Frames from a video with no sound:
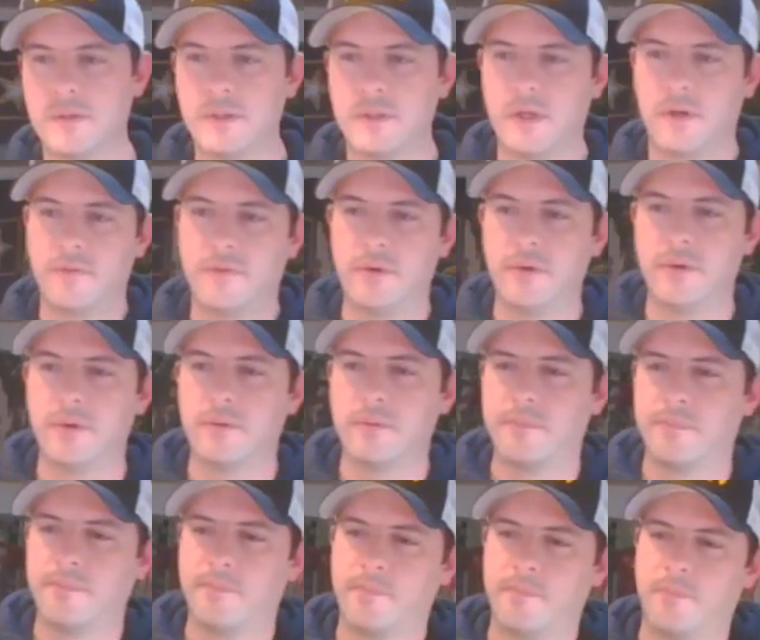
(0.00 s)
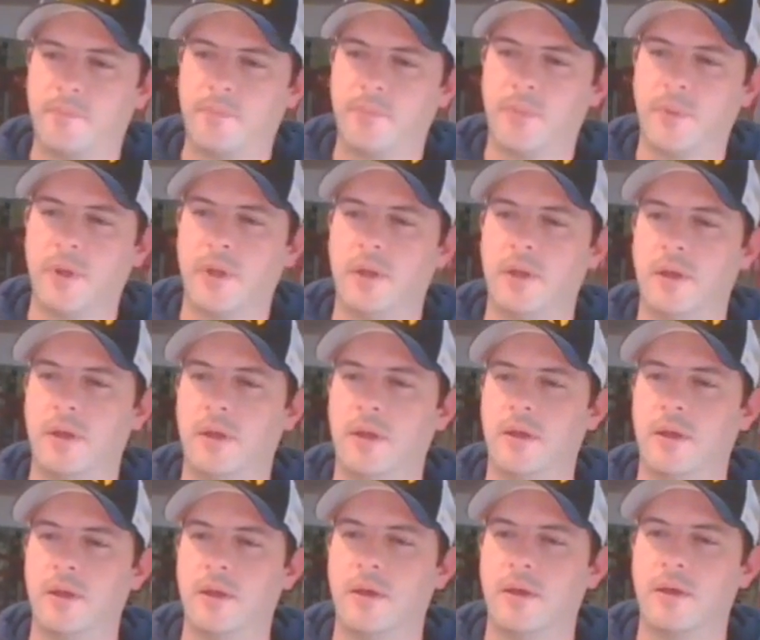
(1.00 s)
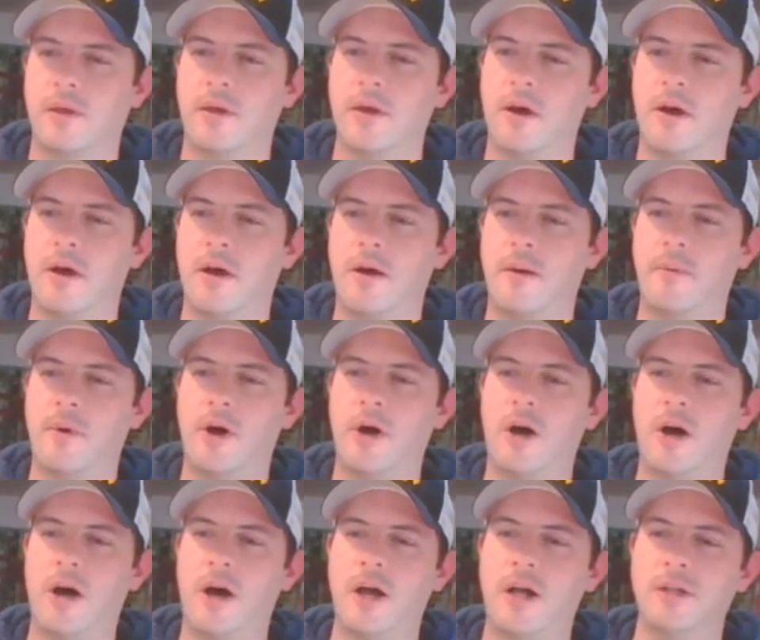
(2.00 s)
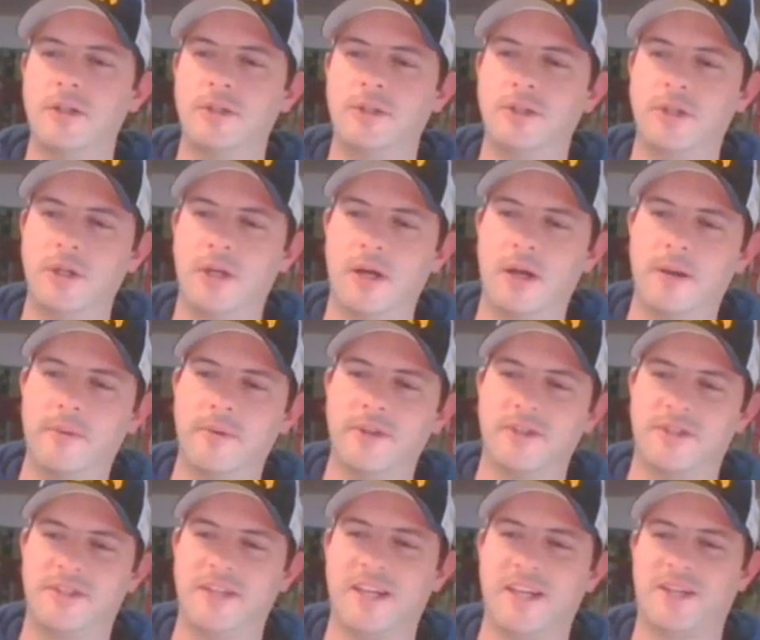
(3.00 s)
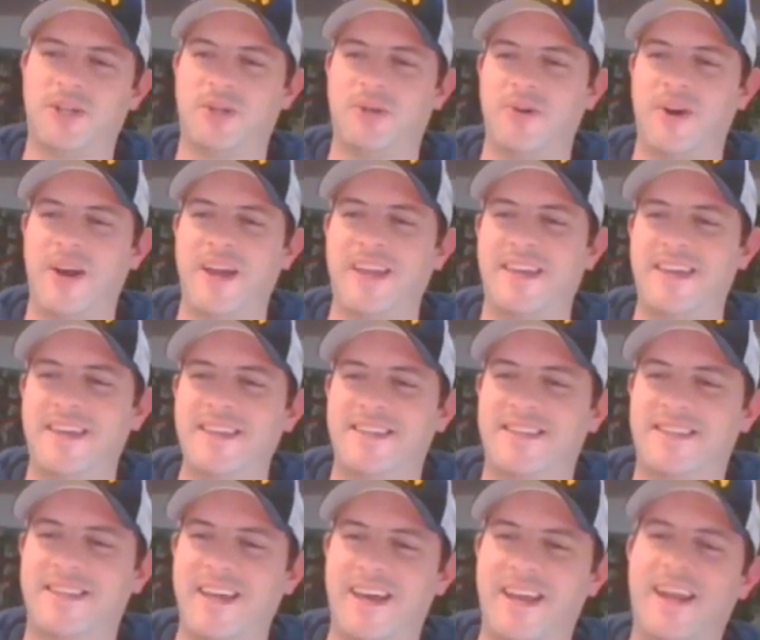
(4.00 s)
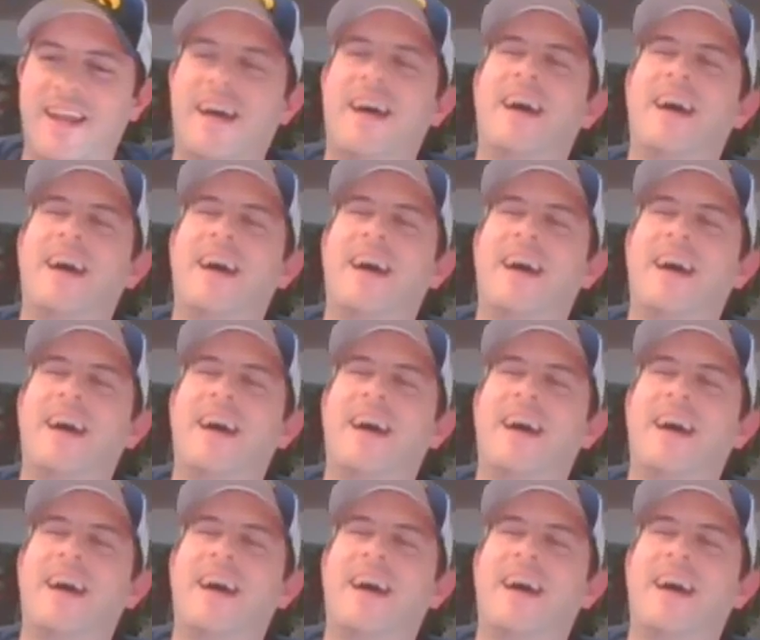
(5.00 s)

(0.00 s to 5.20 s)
stuff too. Come on, Jeremy. The stick shrank, he said.